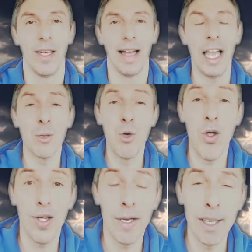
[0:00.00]
He
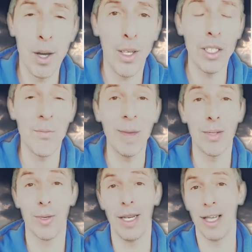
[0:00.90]
was going to
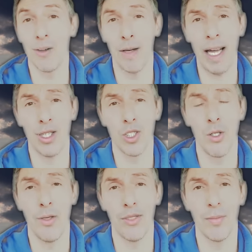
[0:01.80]
meet me at a
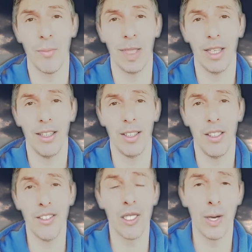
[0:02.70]
location for me to
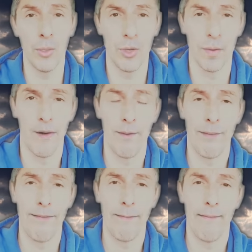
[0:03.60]
disable the
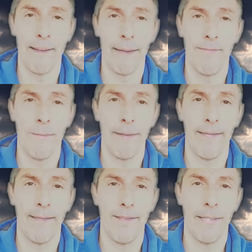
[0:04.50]
mast, okay? For
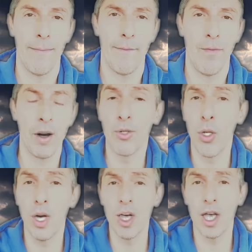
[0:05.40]
me to disable the
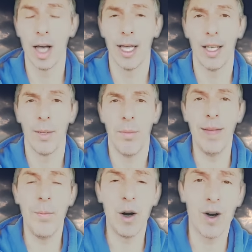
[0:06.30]
mast and him
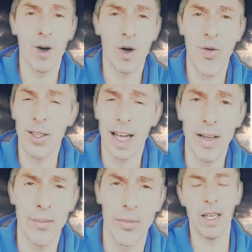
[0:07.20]
be part of
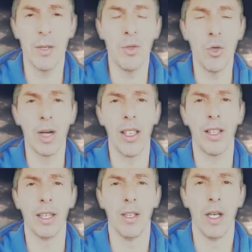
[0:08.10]
that. He was willing
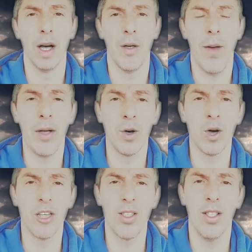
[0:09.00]
to do that, but
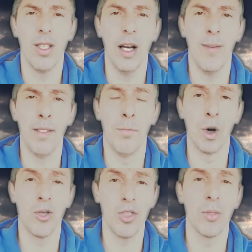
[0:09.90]
not to disable his
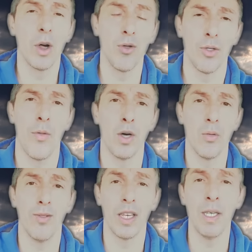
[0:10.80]
mast, the mast
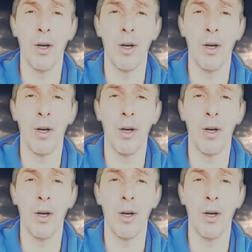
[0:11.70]
himself.